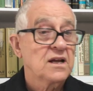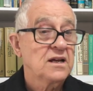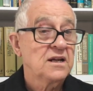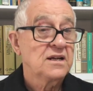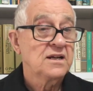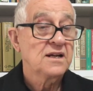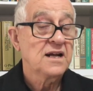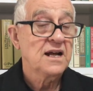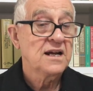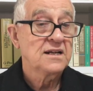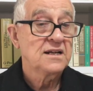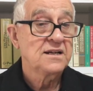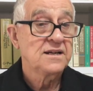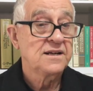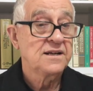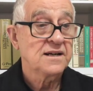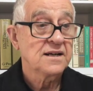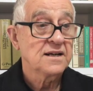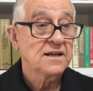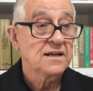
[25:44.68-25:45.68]
it had, had
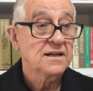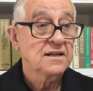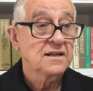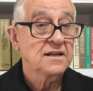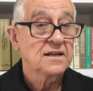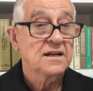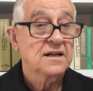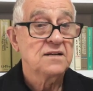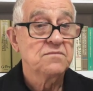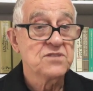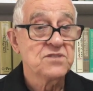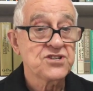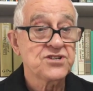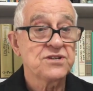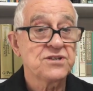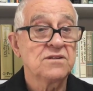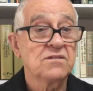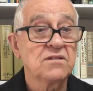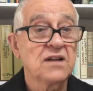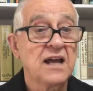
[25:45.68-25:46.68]
uh,
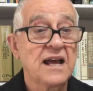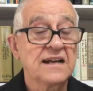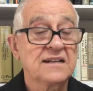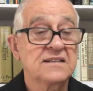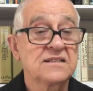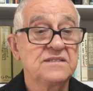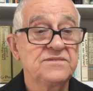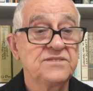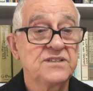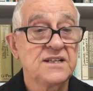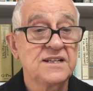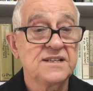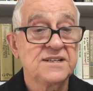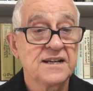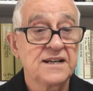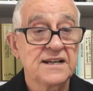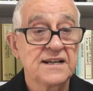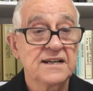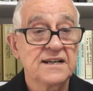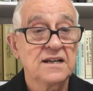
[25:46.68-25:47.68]
missional activity
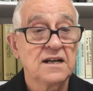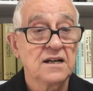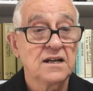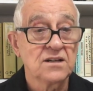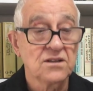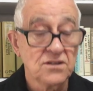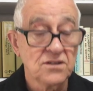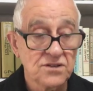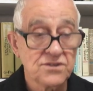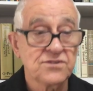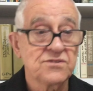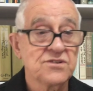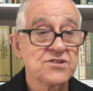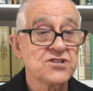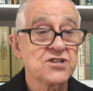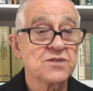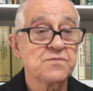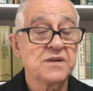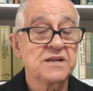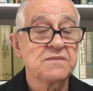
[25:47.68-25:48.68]
there.
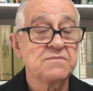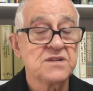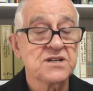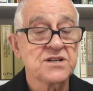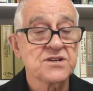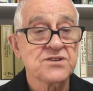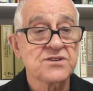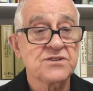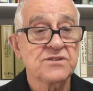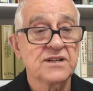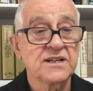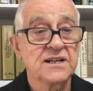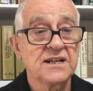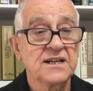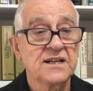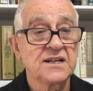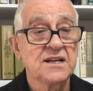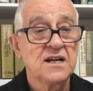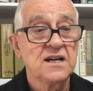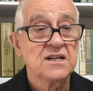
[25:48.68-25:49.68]
Lutherans had been ministering
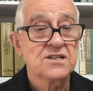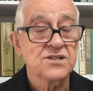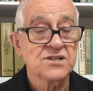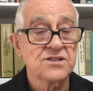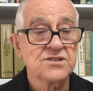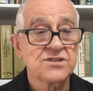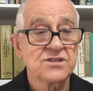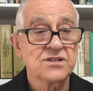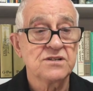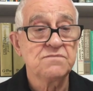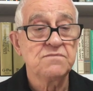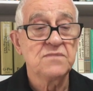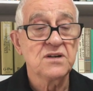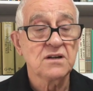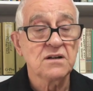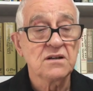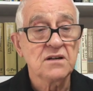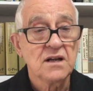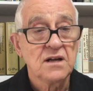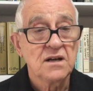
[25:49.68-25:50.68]
there since the
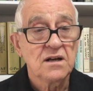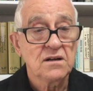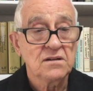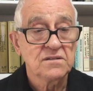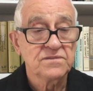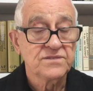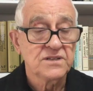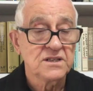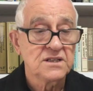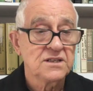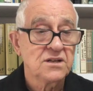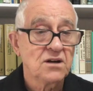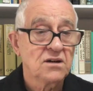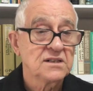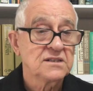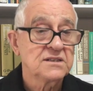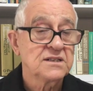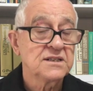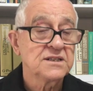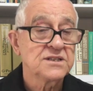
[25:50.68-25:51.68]
middle of the
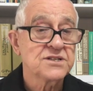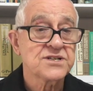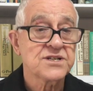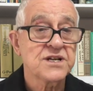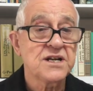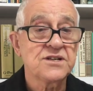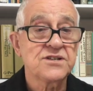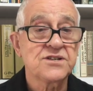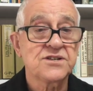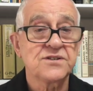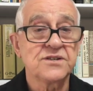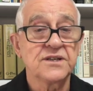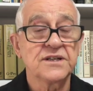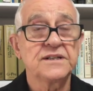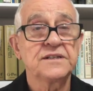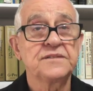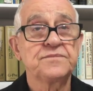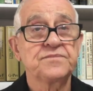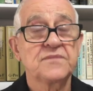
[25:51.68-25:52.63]
19th century.